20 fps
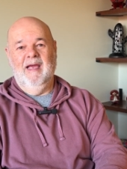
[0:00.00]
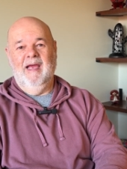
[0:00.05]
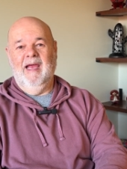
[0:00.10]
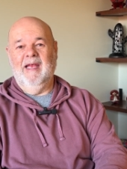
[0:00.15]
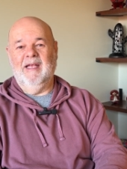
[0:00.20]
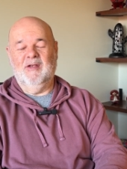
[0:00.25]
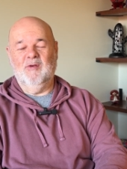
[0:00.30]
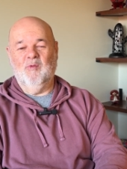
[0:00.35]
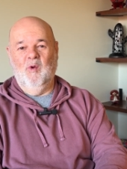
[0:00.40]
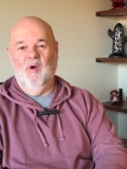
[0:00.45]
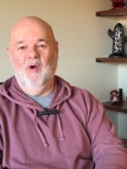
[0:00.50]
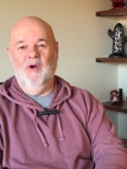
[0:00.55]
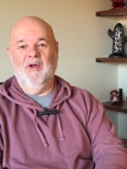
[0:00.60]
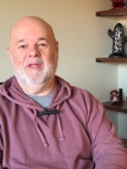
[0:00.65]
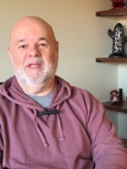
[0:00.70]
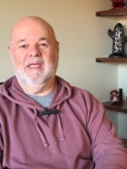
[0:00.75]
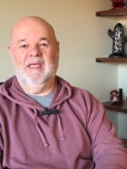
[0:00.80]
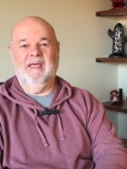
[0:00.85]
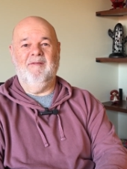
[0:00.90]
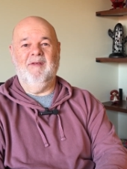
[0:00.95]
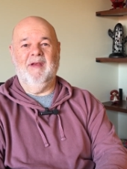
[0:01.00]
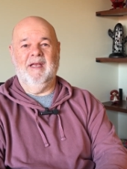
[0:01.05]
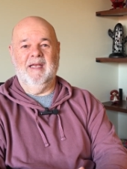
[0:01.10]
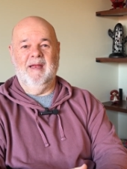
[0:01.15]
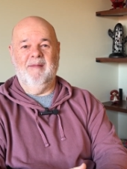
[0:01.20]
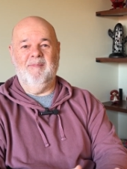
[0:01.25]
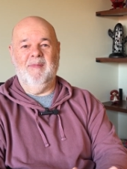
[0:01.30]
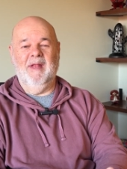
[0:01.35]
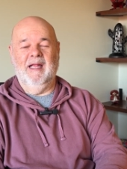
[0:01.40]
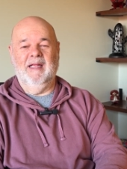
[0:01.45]
it's worth giving
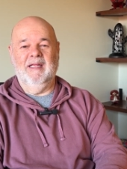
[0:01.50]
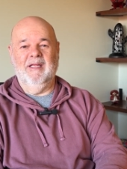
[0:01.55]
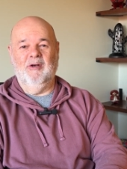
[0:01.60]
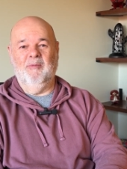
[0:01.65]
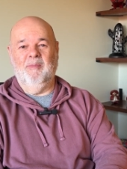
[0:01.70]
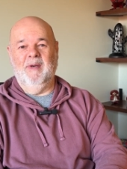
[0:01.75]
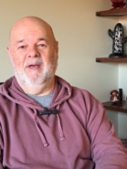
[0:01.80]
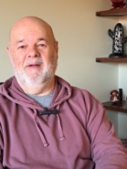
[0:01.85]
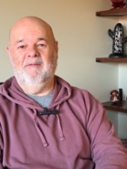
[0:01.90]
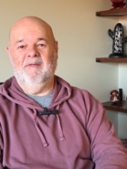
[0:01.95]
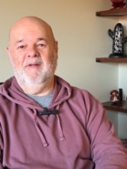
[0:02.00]
them that little bit of